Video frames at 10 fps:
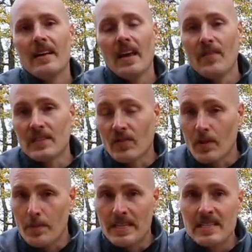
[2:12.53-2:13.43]
If it's
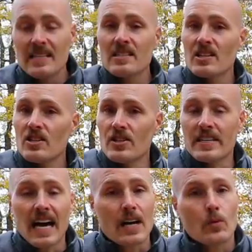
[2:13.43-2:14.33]
for business, you
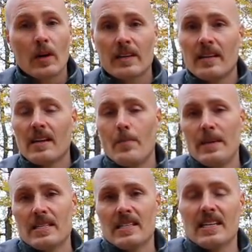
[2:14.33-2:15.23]
got to run it like a
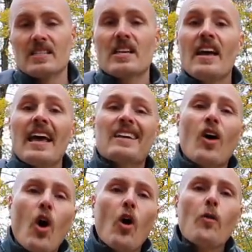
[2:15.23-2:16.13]
business. And
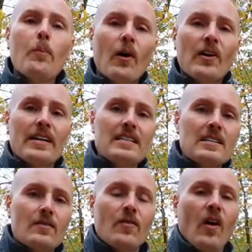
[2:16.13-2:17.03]
all parties
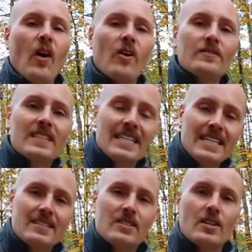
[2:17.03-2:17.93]
involved
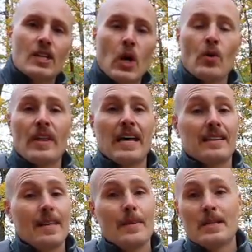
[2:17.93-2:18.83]
need to know that.
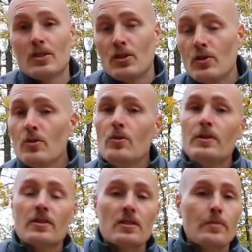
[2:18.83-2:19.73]
That means you,
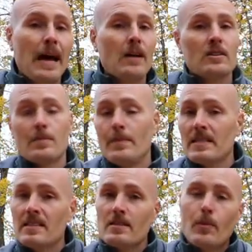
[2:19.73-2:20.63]
your spouse,
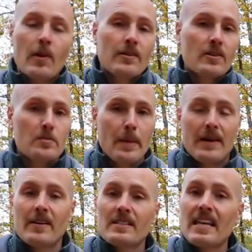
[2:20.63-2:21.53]
business partners,
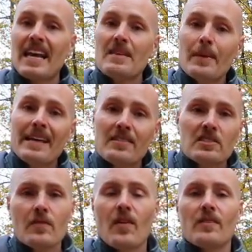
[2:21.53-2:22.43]
parents, anybody
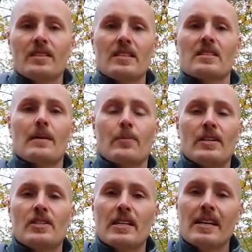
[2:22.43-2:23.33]
else involved in this
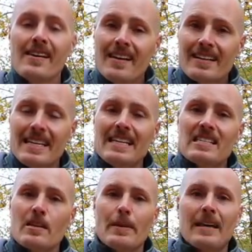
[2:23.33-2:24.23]
operation
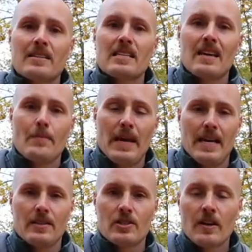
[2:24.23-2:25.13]
needs to be on the same
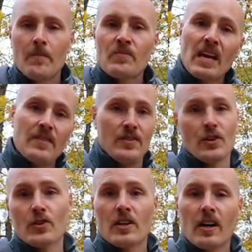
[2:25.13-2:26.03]
page. If
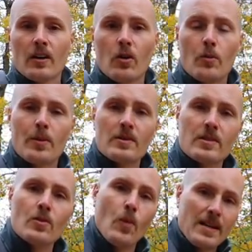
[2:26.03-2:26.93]
you're the gung ho
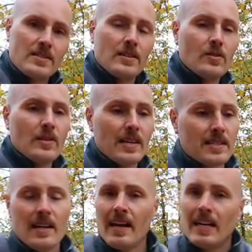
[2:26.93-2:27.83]
person who wants to do
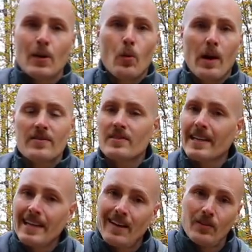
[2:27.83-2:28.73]
this and your wife's
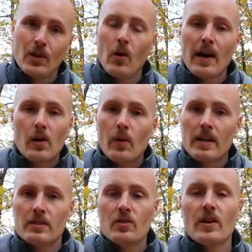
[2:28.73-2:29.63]
like, hell no, I don't want
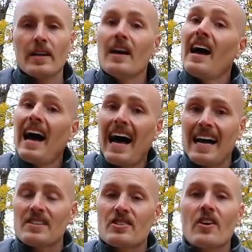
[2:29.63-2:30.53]
to do it,
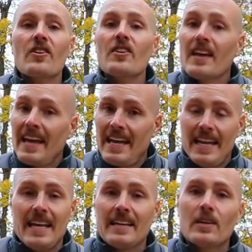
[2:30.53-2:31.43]
odds are
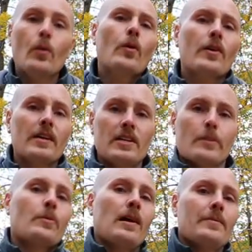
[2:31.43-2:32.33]
it ain't going to work and you're
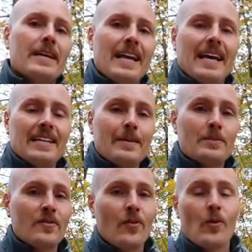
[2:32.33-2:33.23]
probably going to end up
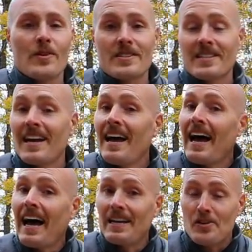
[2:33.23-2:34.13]
divorced.
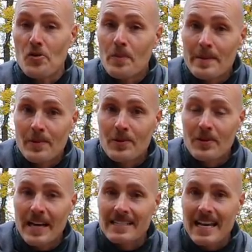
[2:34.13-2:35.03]
I know people who
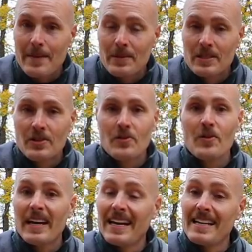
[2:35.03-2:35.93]
that's happened
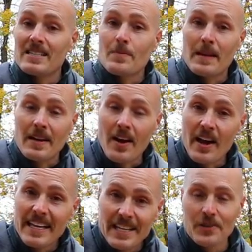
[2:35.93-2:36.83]
to, and it's been
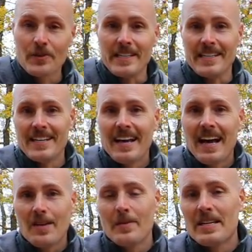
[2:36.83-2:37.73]
eerie
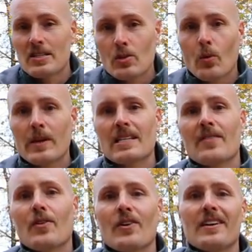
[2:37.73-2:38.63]
how many stories
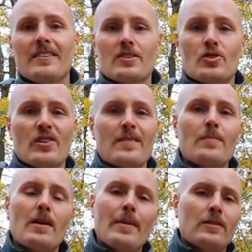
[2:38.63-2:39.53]
I've heard on this trip
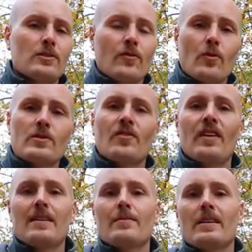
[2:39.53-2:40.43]
about divorced
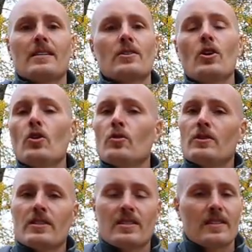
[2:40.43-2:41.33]
families who
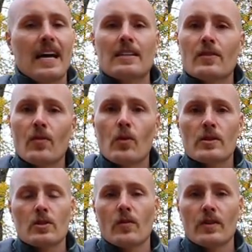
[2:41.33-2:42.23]
just got
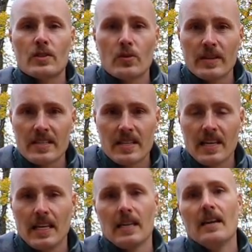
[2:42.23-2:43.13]
divorced over doing this
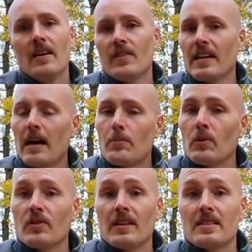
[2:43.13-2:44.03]
thing. If you're not
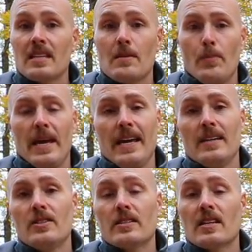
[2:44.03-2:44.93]
both on the same
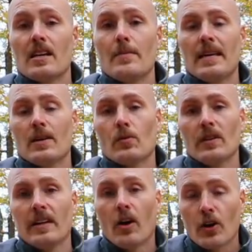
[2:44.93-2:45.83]
page, it's gonna make a
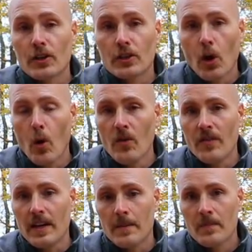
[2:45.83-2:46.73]
really hard go of
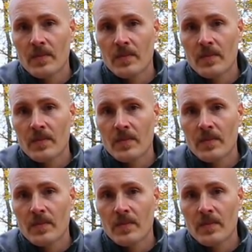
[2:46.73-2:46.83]
it.